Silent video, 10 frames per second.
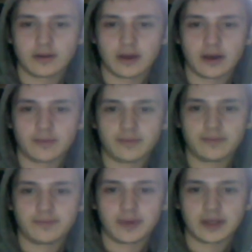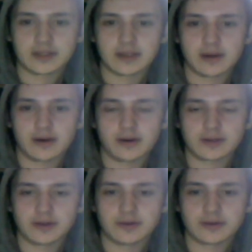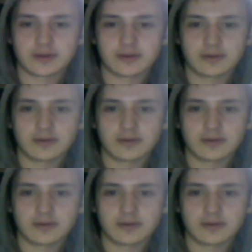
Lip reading: PC editors use.